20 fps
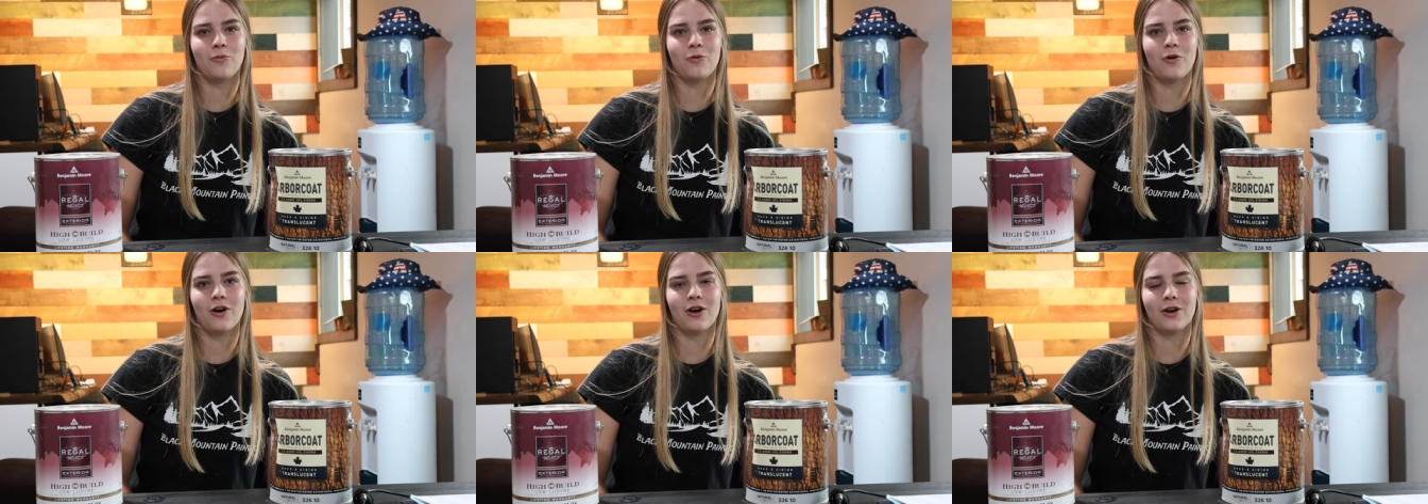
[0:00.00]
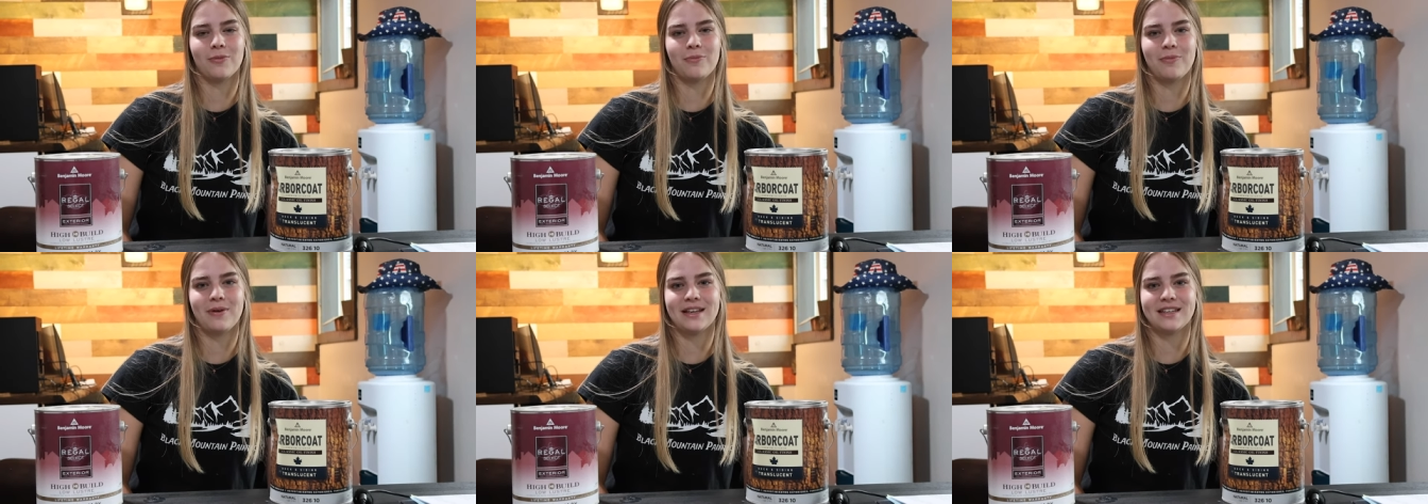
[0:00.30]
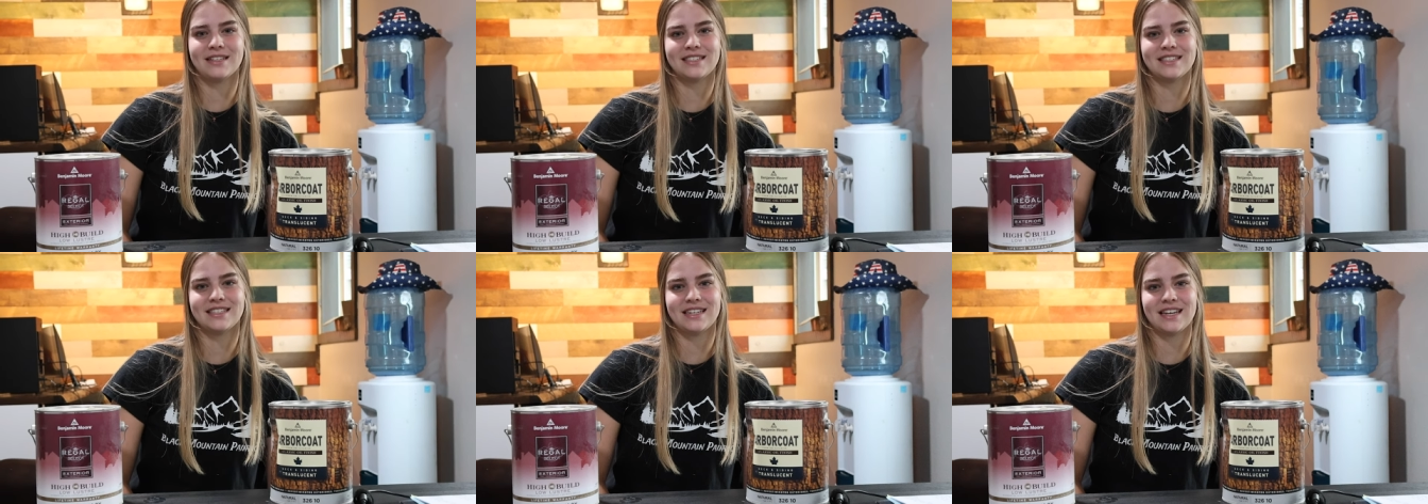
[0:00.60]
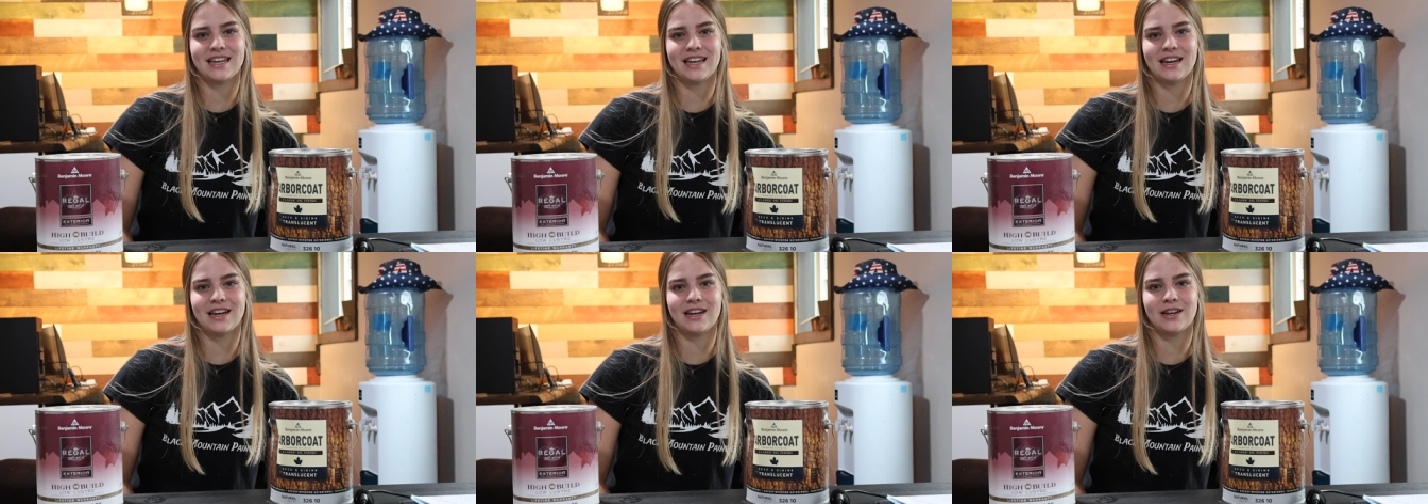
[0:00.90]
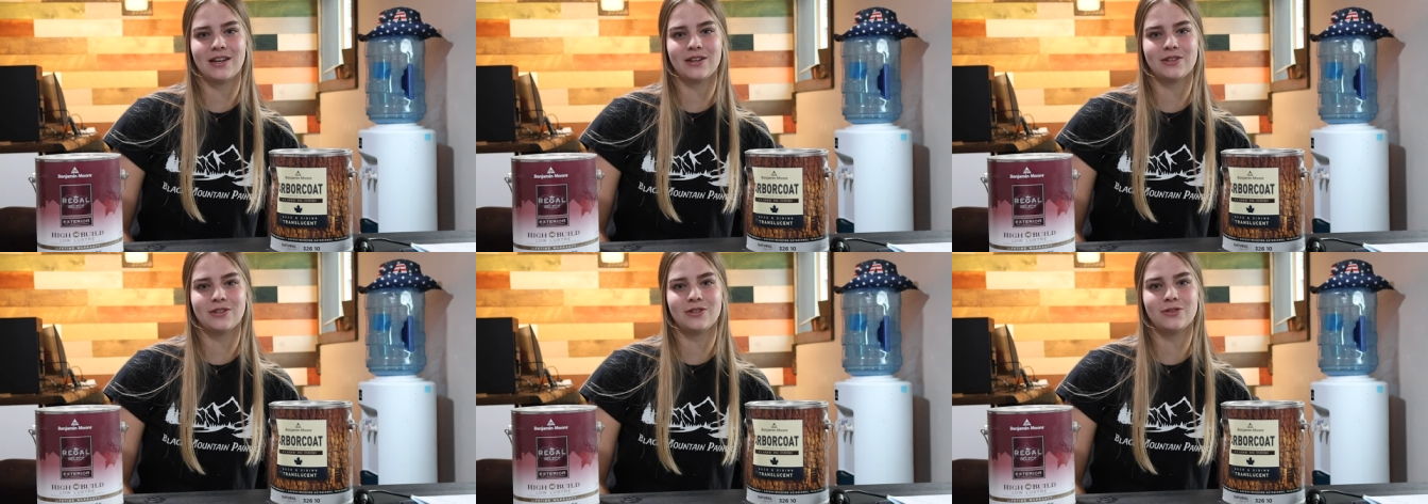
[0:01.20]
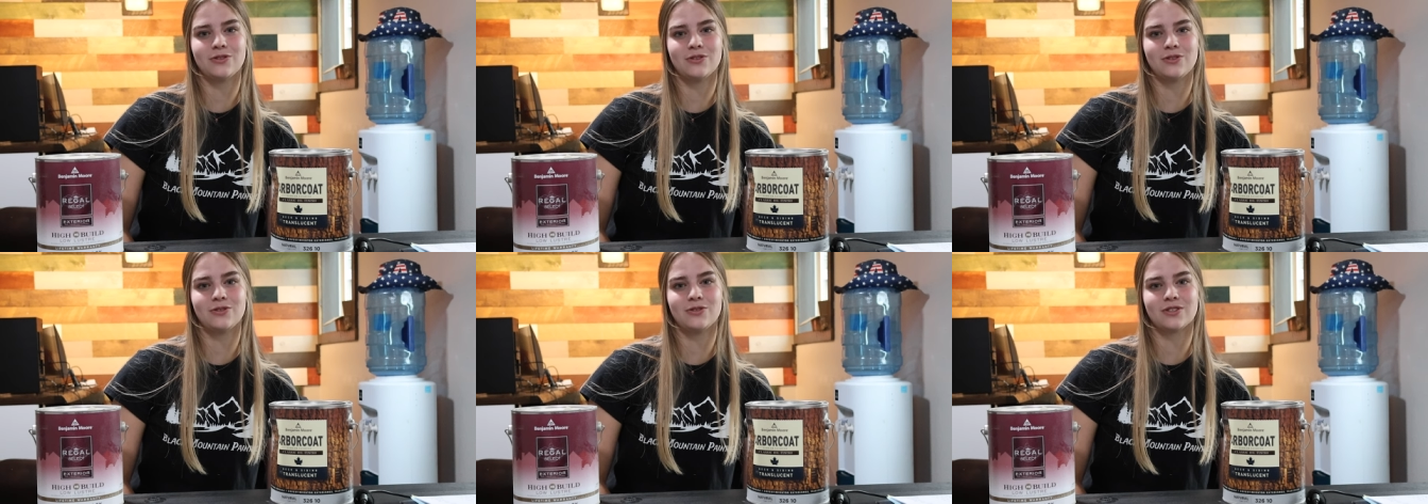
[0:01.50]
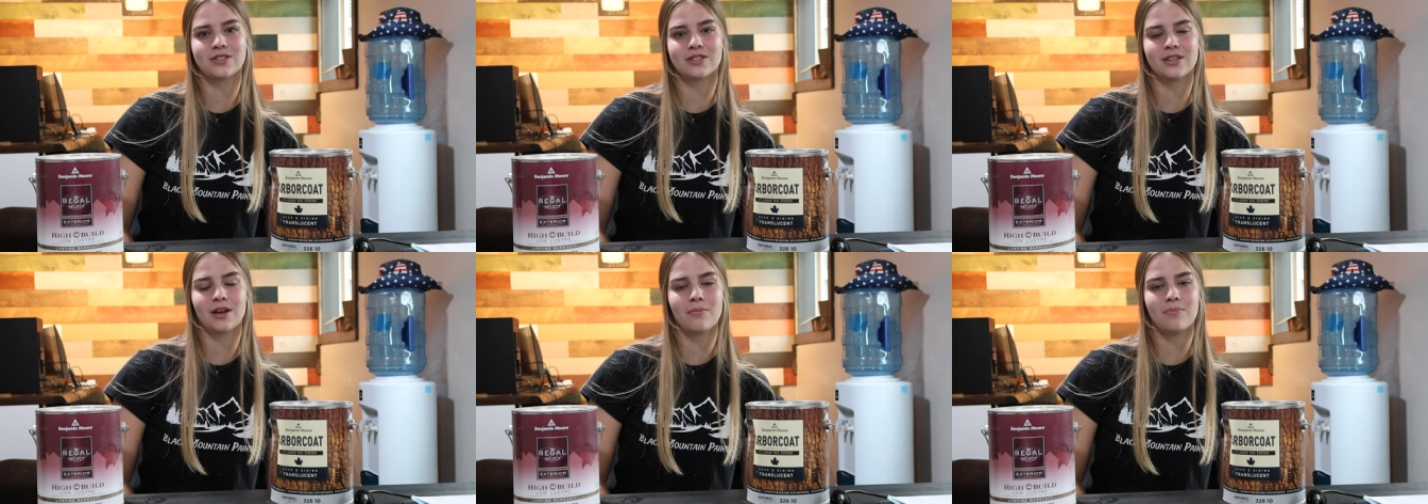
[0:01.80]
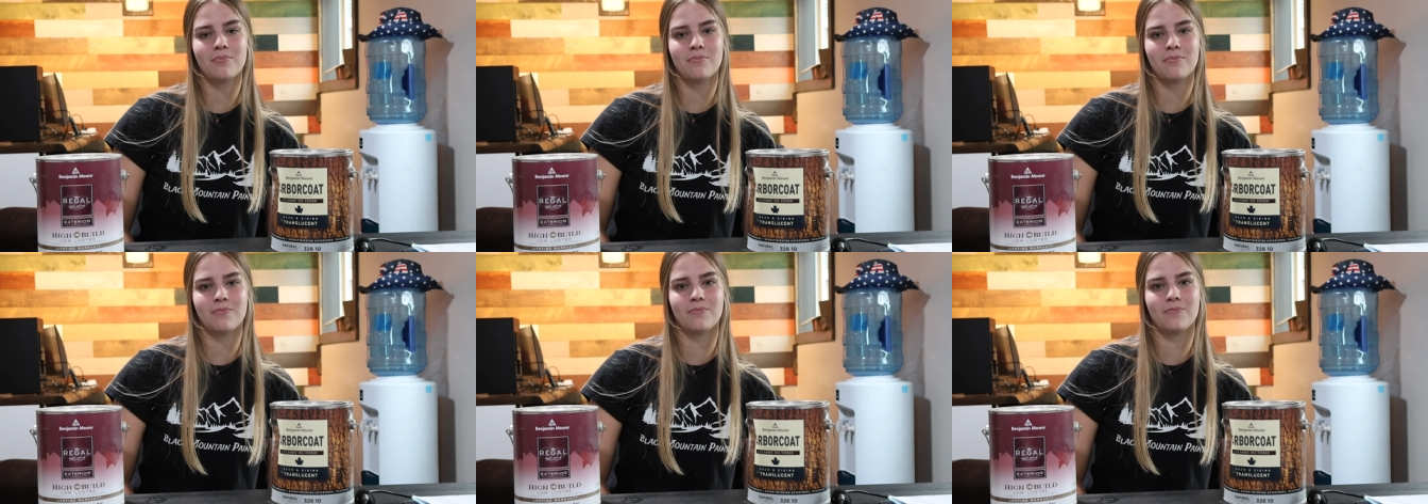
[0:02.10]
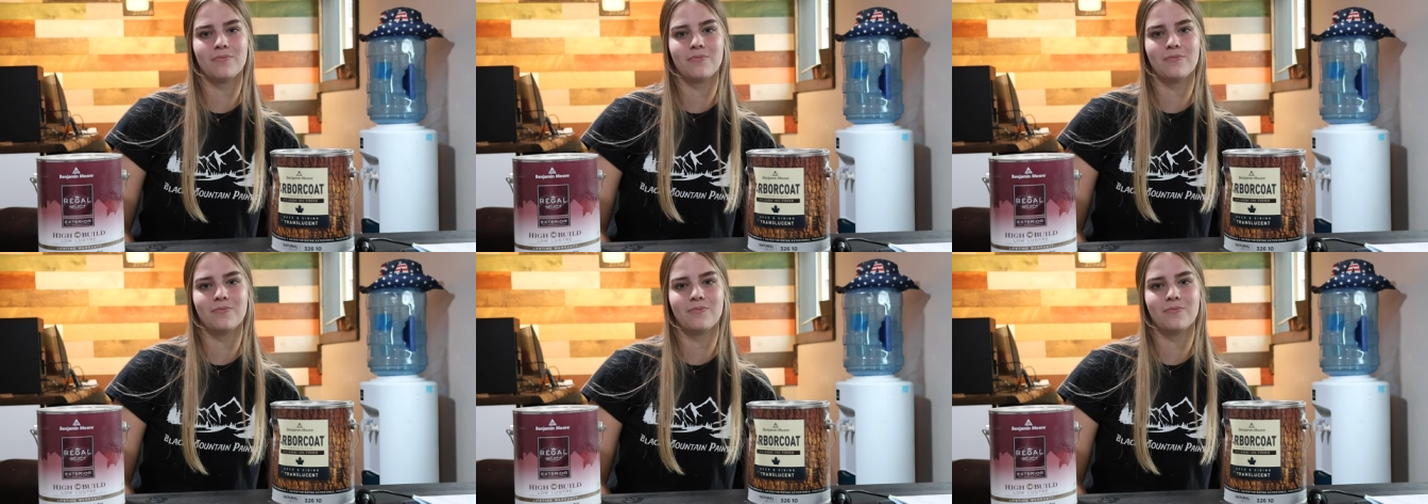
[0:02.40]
water-based stain due to some